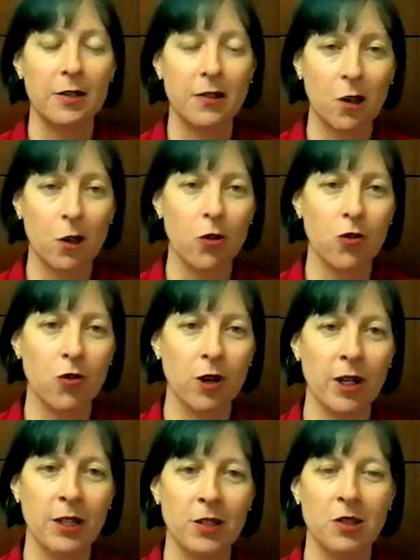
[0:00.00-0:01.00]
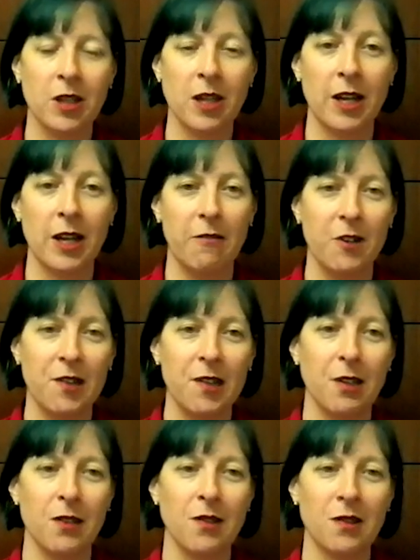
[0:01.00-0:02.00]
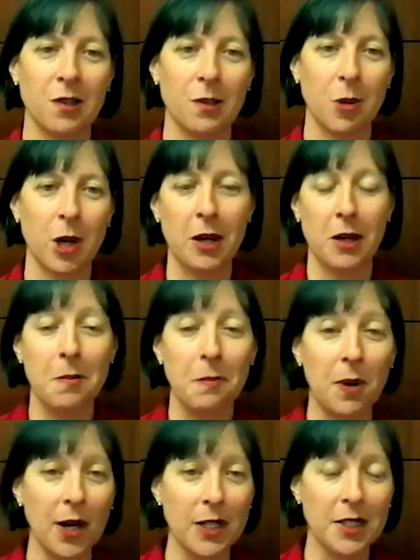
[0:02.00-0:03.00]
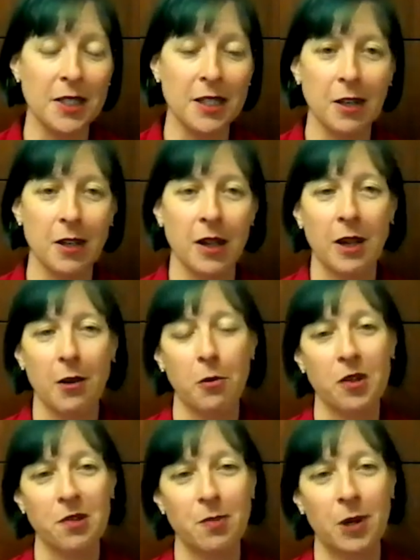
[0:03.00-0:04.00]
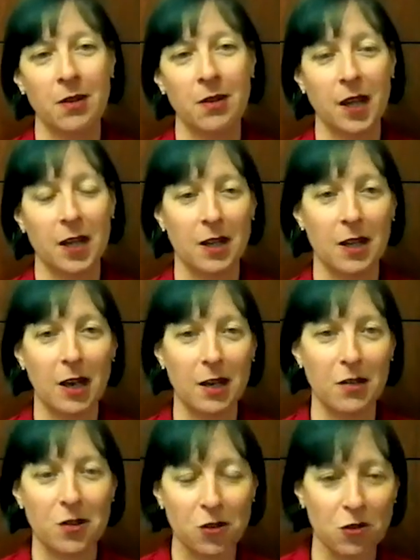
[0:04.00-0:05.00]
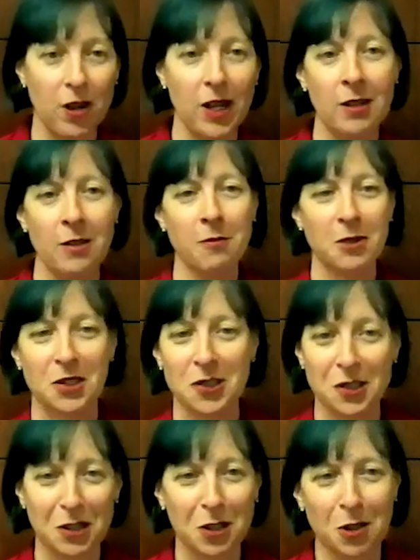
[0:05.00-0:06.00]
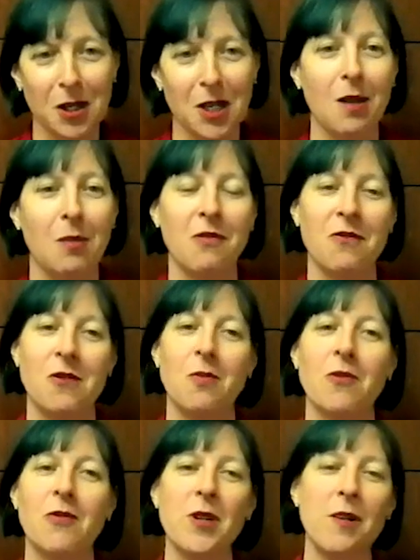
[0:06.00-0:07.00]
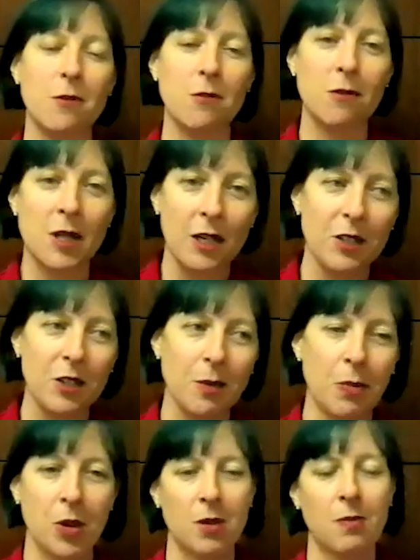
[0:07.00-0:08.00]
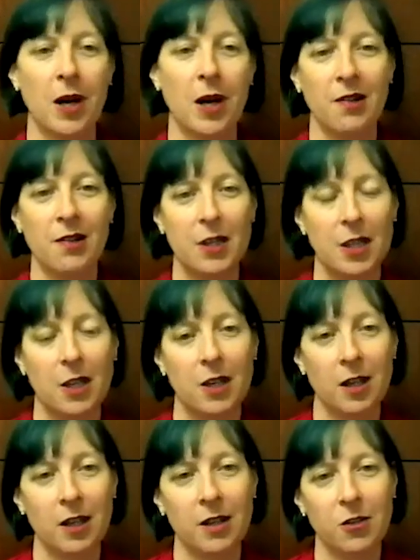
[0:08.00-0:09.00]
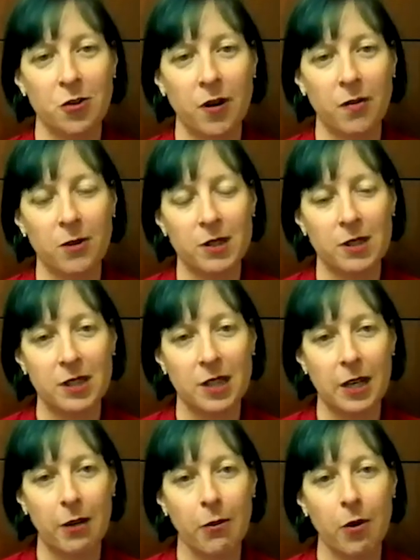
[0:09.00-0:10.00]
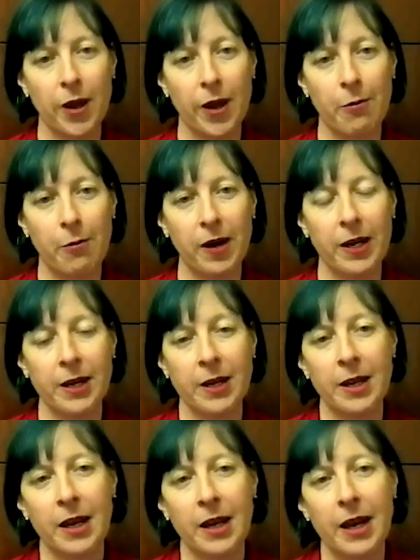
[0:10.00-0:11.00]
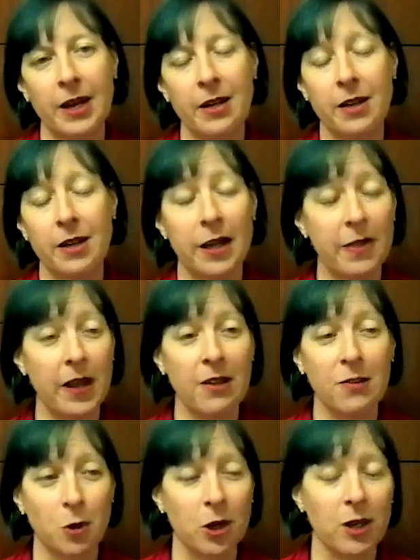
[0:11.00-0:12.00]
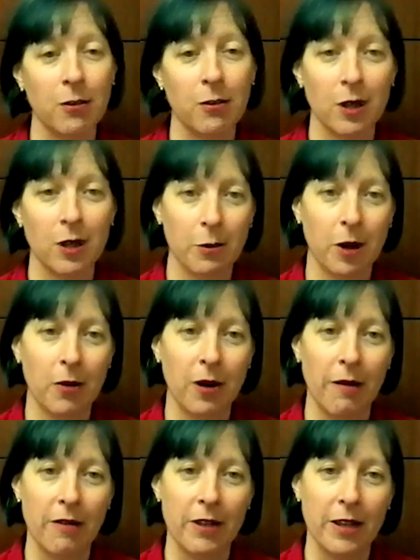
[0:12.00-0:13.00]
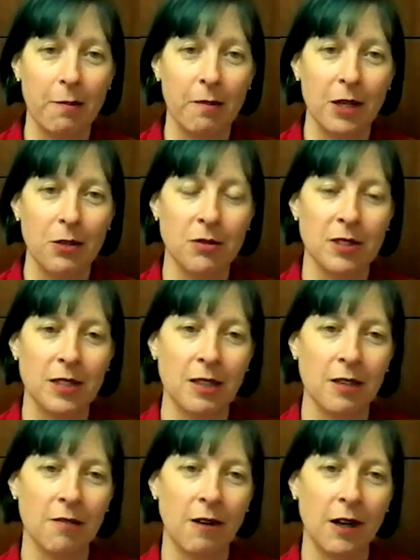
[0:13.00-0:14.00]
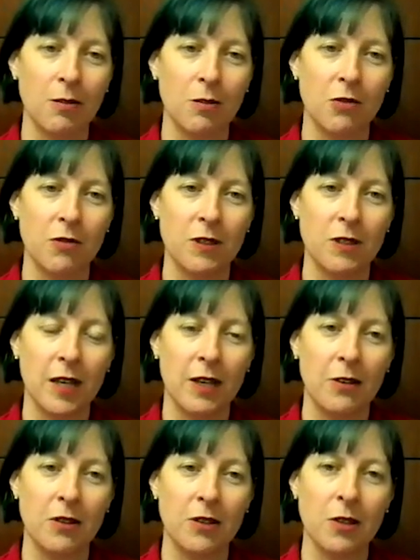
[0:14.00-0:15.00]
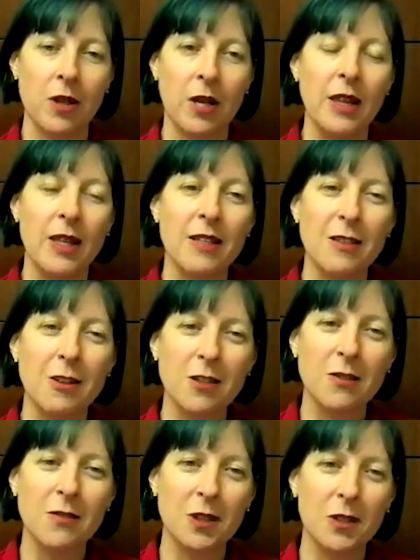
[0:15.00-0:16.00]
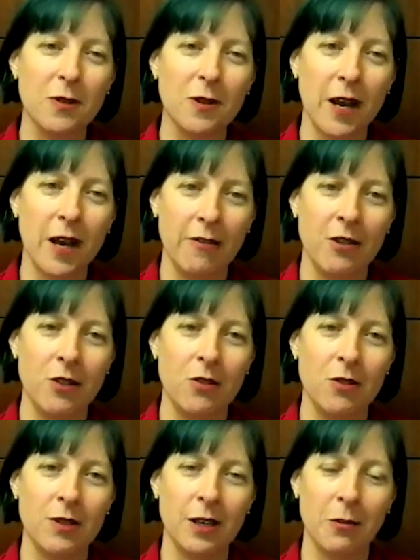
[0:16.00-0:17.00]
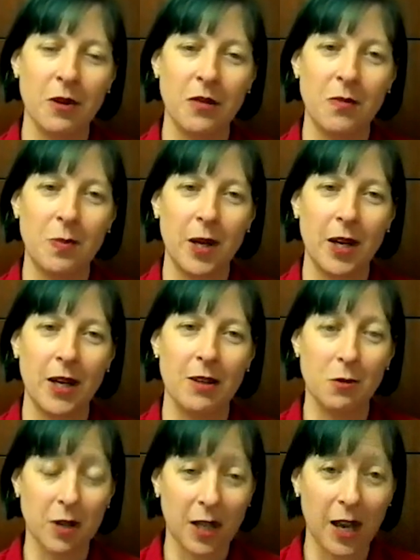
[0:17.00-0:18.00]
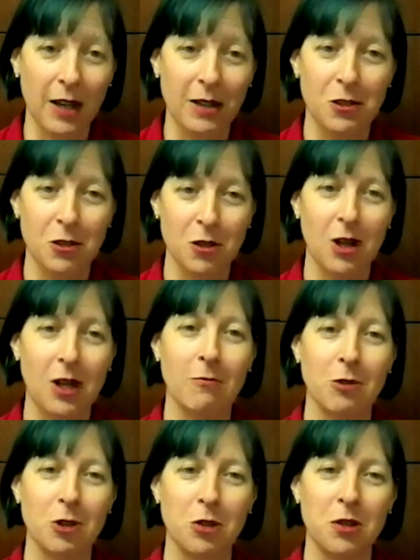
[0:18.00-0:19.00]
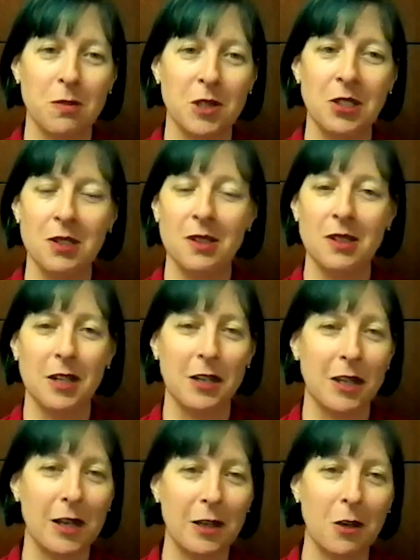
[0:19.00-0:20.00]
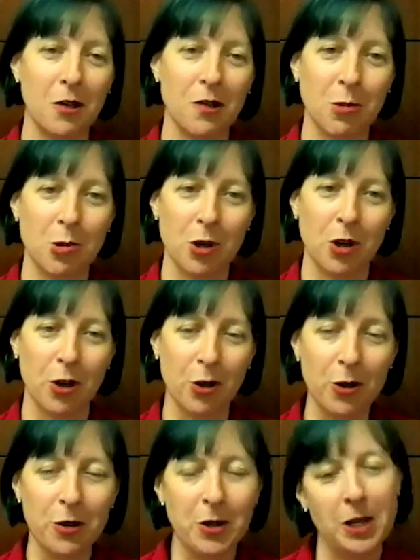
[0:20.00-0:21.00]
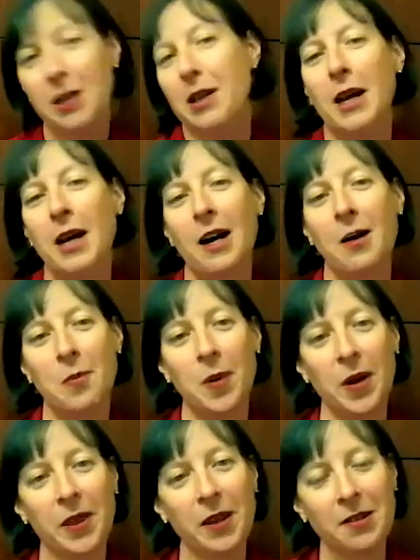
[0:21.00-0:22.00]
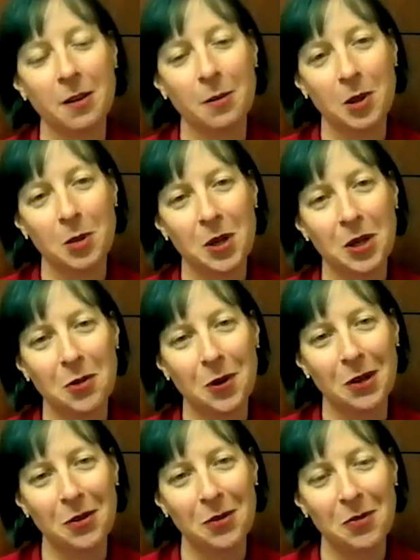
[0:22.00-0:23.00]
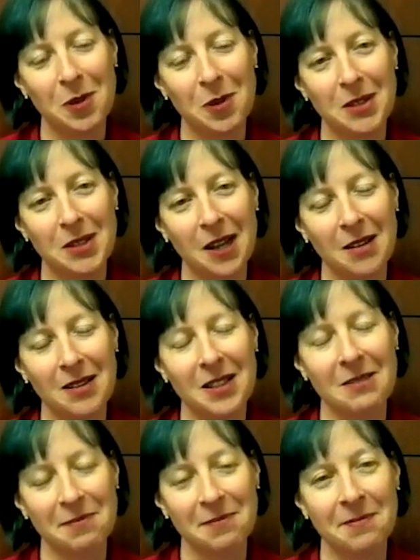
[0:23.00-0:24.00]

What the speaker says: so trying to get our visitors to buy a combined ticket, which means they can catch the train, which is a lower carbon form of travel, jump on the bus and travel to Scenic World that way. And that's working really well, having that bundled ticket available for sale. So there's lots of different avenues that we've been looking at to try and reduce emissions, and lots more to go. But they're some of the bigger ones we've been tackling.